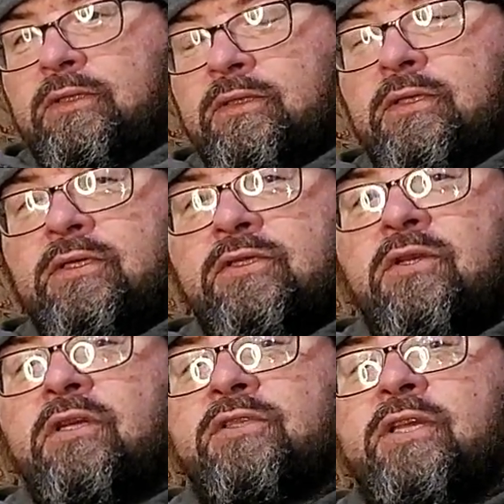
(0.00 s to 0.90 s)
So, so
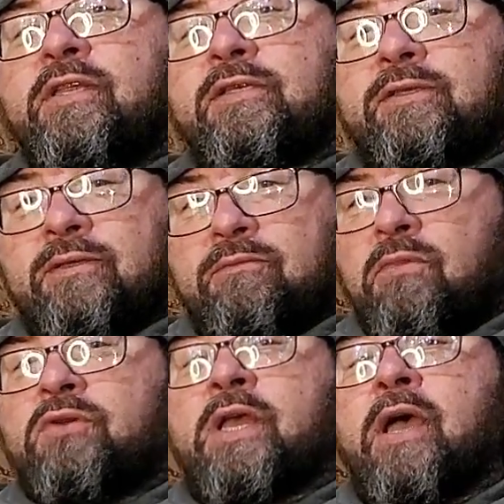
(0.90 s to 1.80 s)
you'll see this
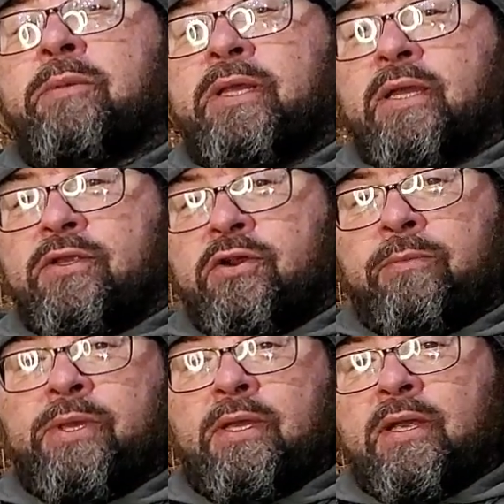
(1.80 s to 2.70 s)
most commonly on
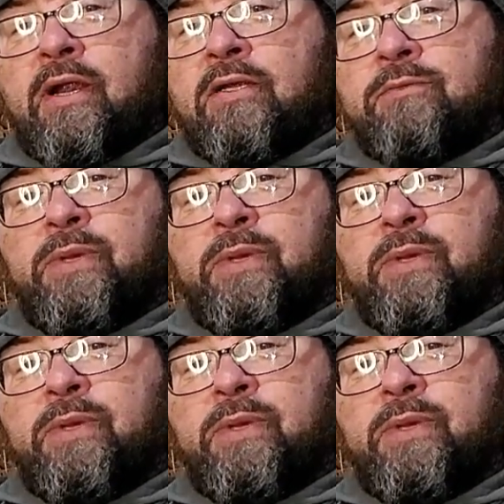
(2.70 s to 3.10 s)
European cars,